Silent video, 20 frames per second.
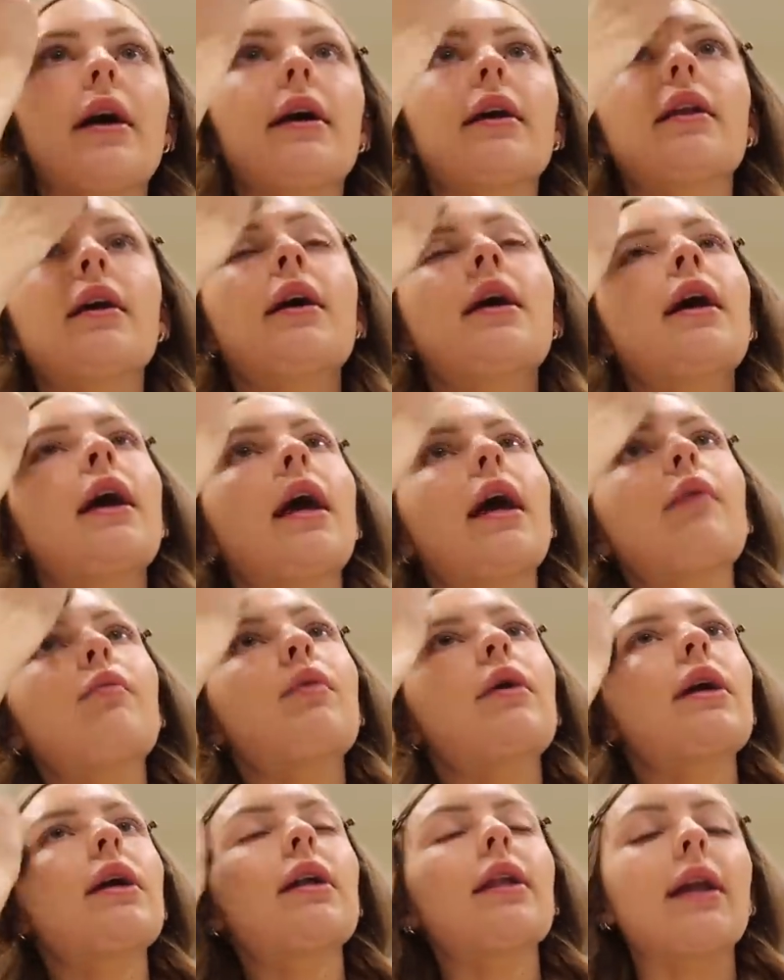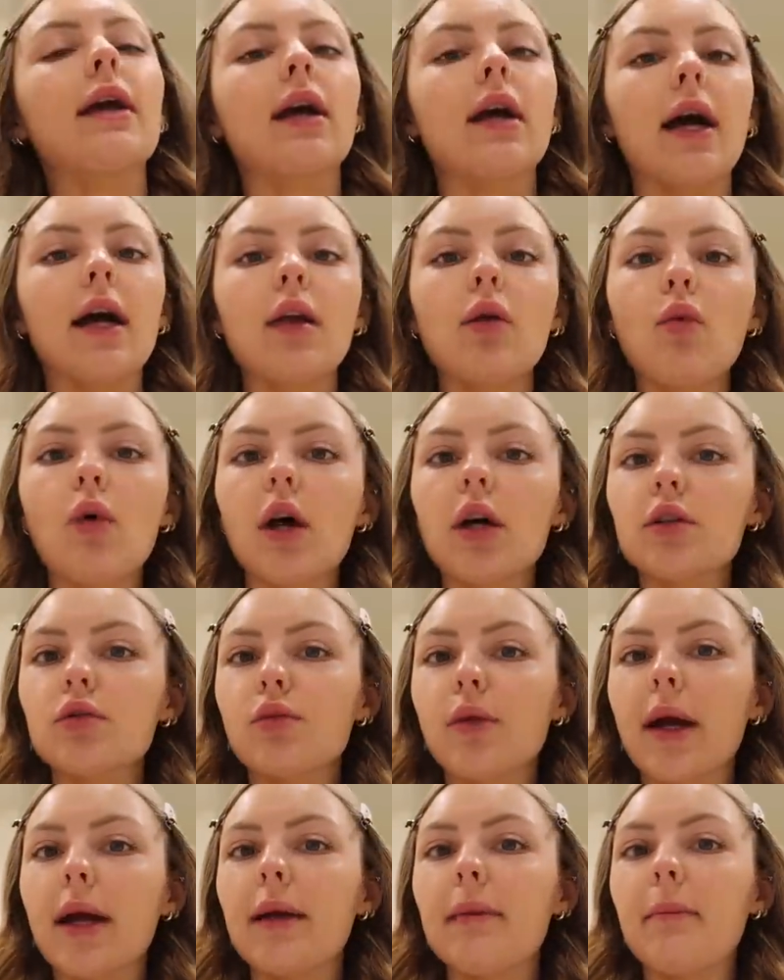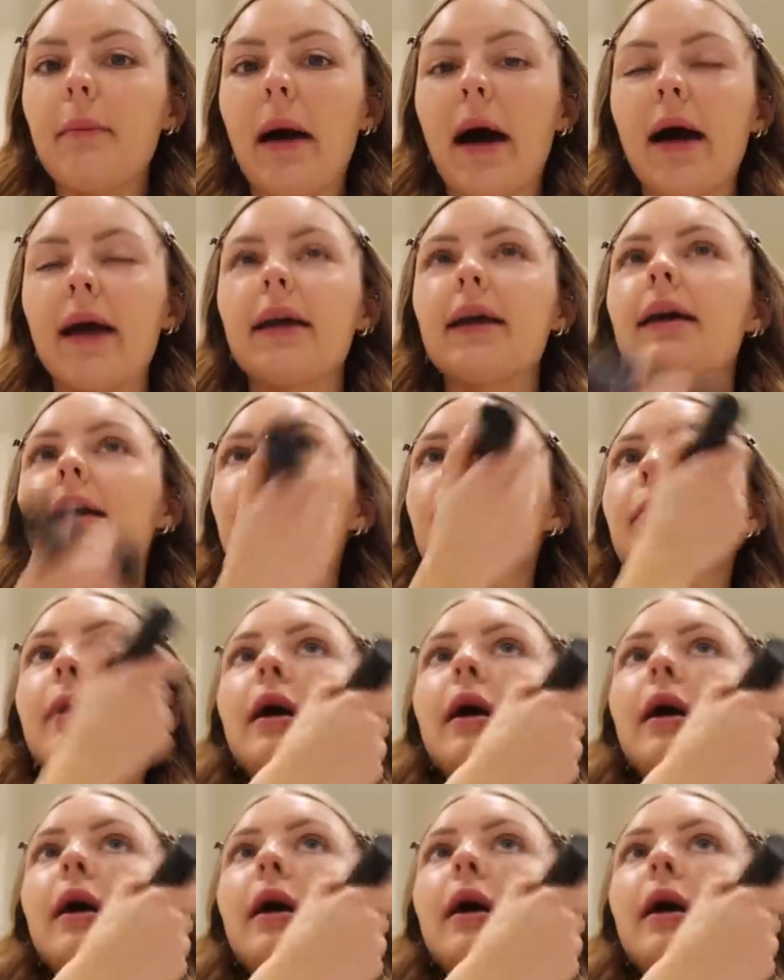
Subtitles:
it, and we like kind of walked right by it,